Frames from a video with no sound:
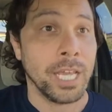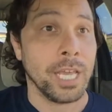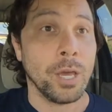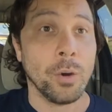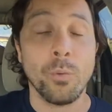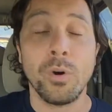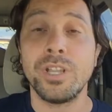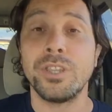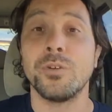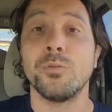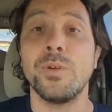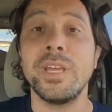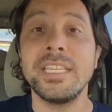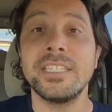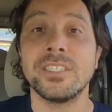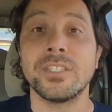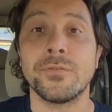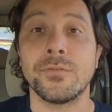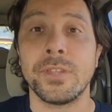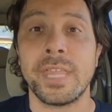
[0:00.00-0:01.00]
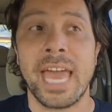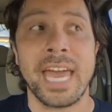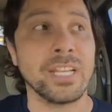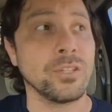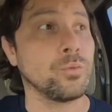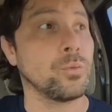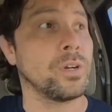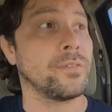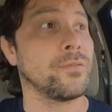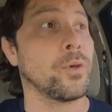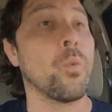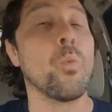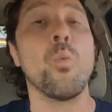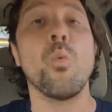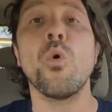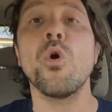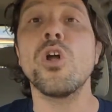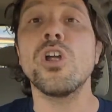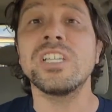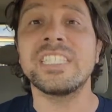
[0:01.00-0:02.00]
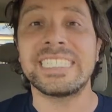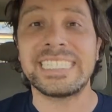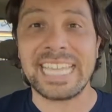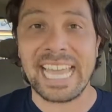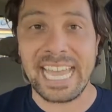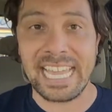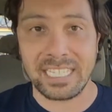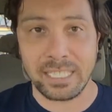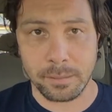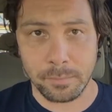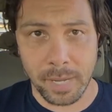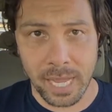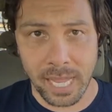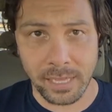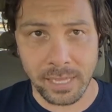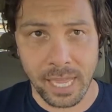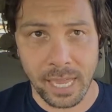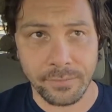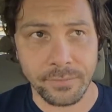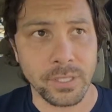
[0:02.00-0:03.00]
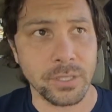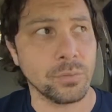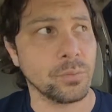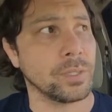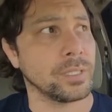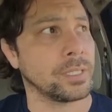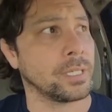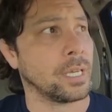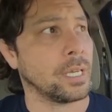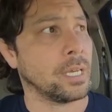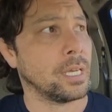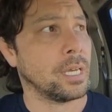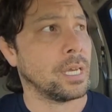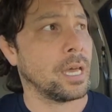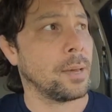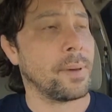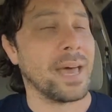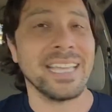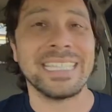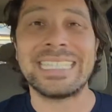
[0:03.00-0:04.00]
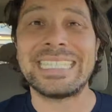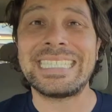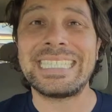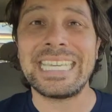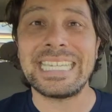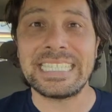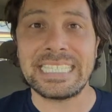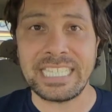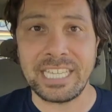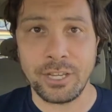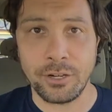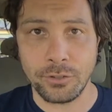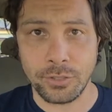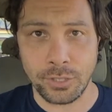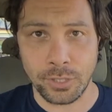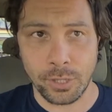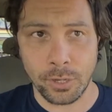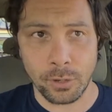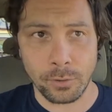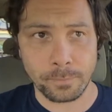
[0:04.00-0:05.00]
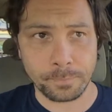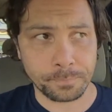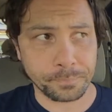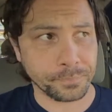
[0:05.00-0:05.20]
And one of the reasons for that is one of the worst days in my life. This was about 6 years ago.